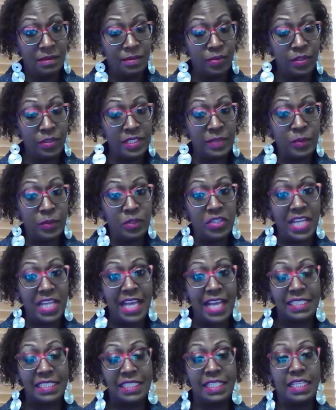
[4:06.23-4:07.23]
Principal
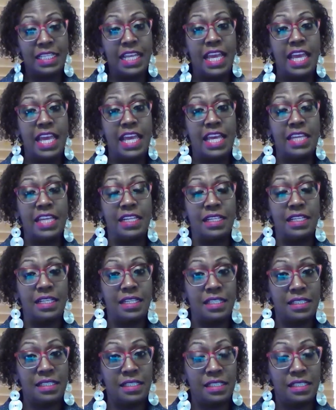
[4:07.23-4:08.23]
Jackson and
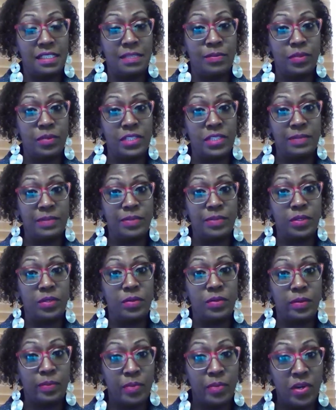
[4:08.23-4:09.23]
Assistant
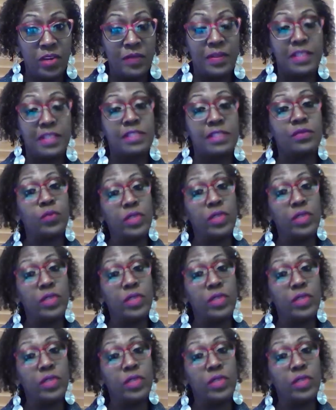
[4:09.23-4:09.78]
Principal Purvis,